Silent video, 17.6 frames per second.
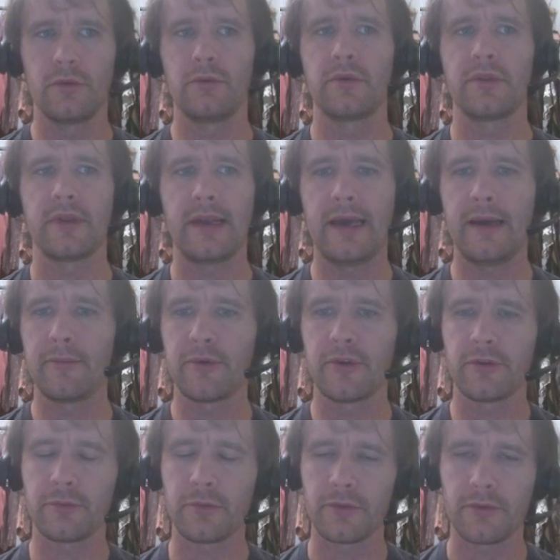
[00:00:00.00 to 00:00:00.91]
with
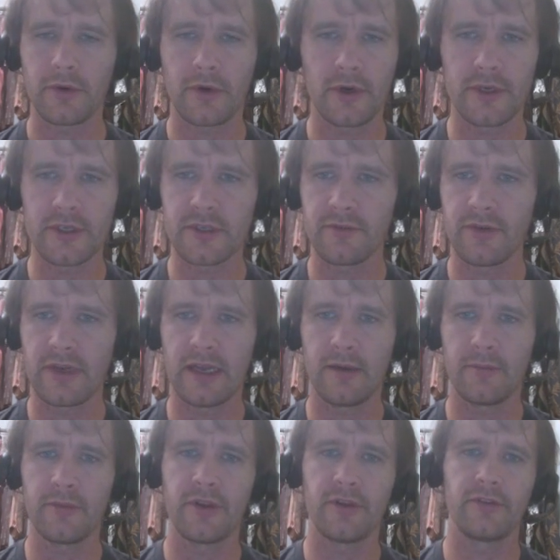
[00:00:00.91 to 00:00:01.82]
lambdas, with recursive
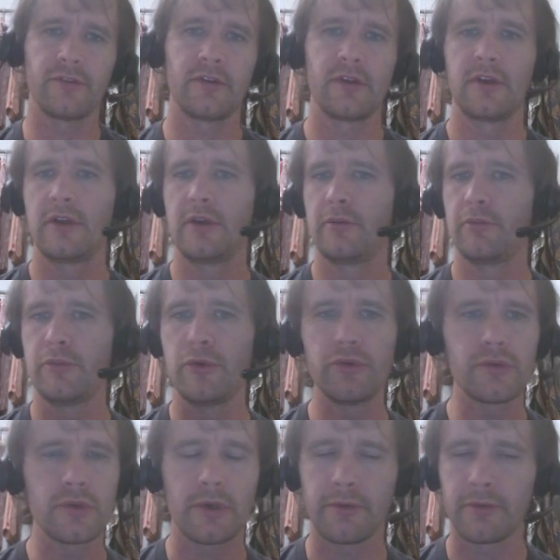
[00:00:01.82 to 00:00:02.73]
lambdas,
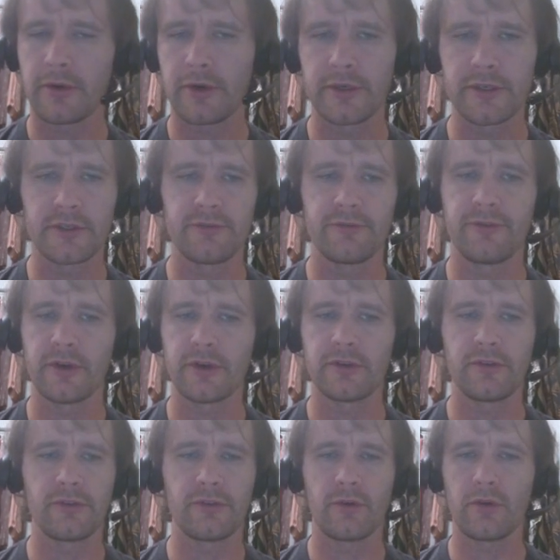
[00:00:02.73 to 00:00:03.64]
mutually recursive
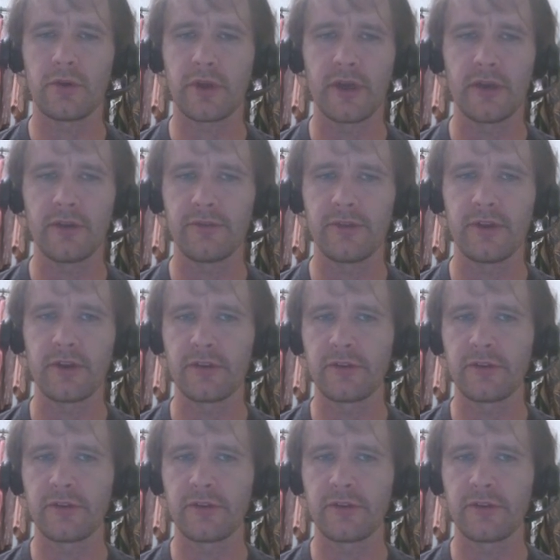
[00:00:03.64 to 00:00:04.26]
functions, all kinds of things.